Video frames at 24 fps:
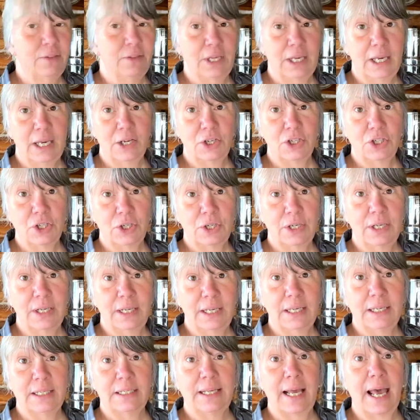The kitchen
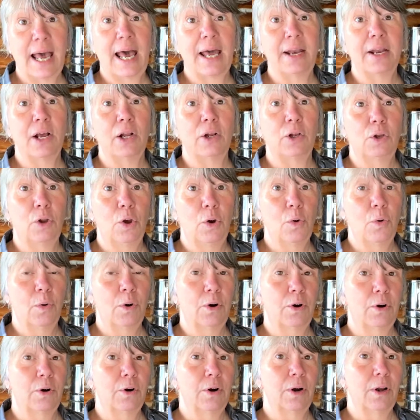is at a
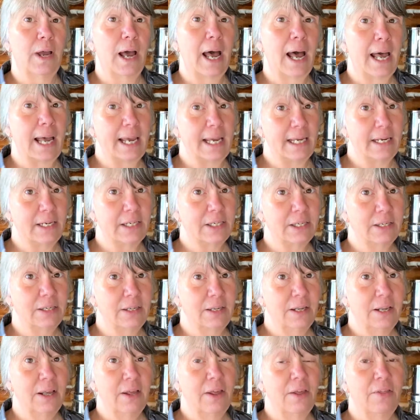lower height
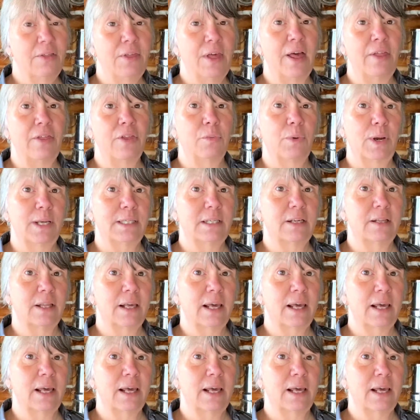than the rest of the